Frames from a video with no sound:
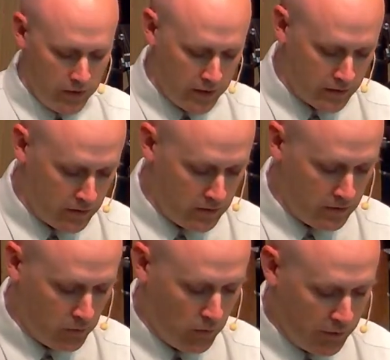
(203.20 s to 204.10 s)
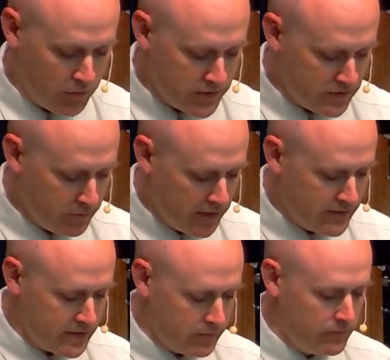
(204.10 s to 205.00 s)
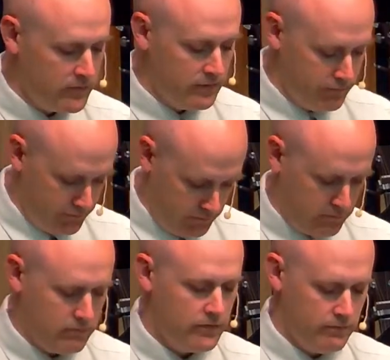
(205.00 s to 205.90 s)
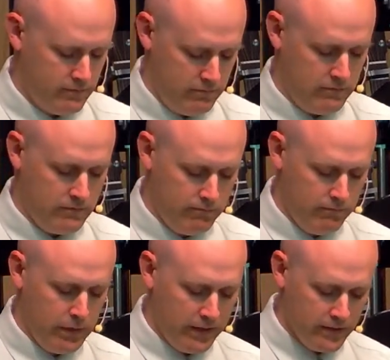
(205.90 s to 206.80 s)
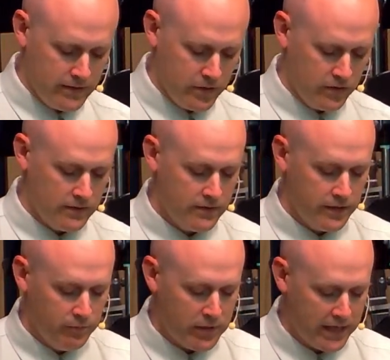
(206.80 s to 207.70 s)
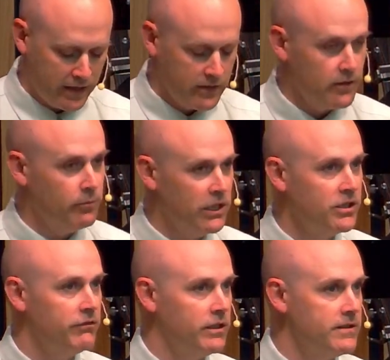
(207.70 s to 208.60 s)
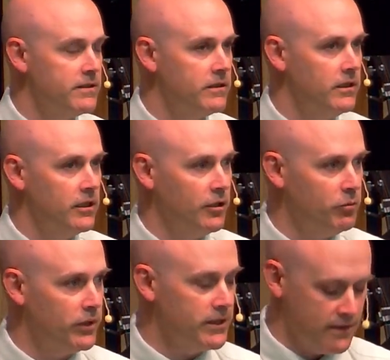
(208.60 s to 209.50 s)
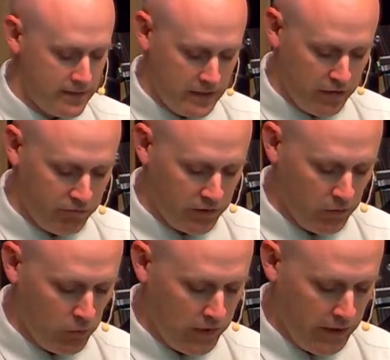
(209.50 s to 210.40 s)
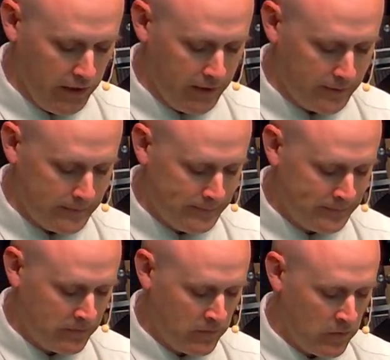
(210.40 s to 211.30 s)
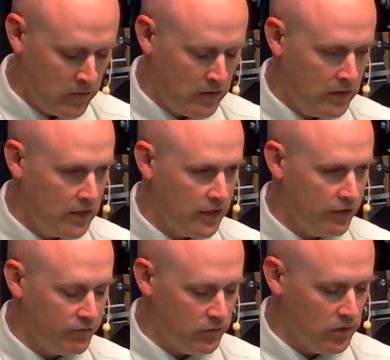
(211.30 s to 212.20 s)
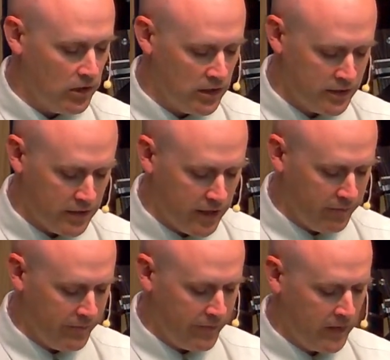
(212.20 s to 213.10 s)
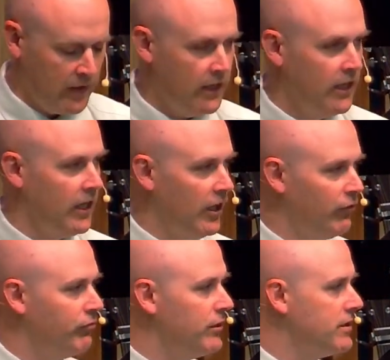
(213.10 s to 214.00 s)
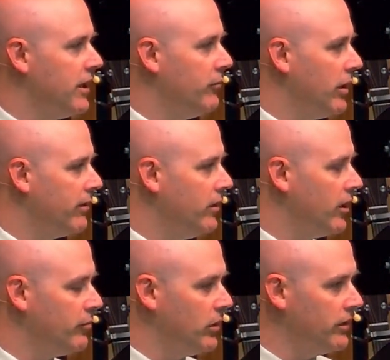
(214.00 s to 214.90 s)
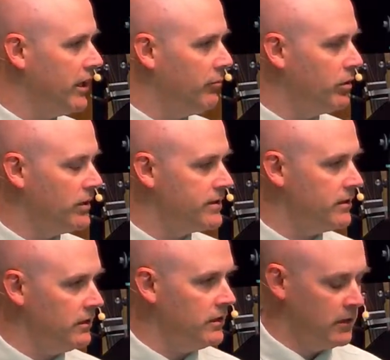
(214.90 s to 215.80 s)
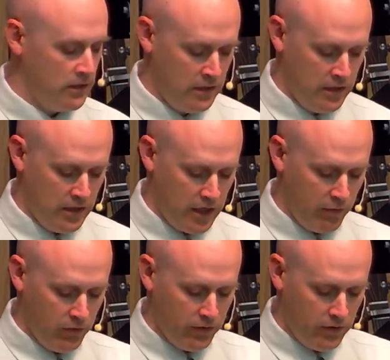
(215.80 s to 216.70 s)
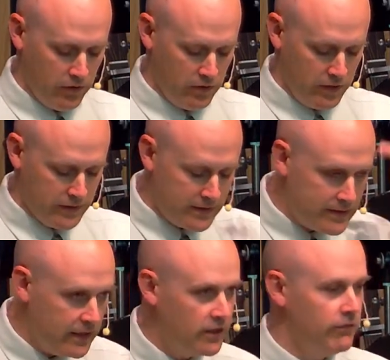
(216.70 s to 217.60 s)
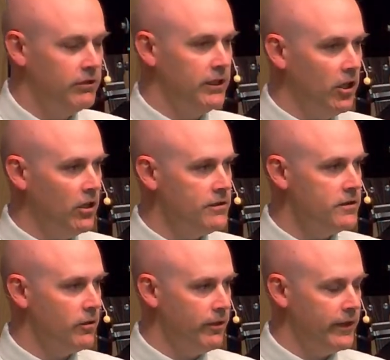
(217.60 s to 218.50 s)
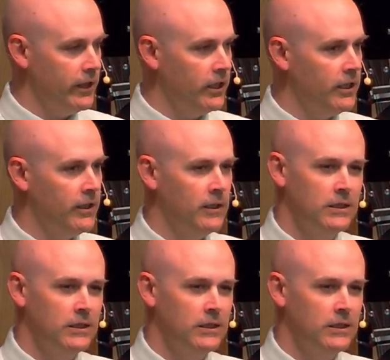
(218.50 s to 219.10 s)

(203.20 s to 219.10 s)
where one person made some big decisions that impacted a bunch of us in a pretty significant way. And for a long time, every time I thought about that person, I would instinctively also think,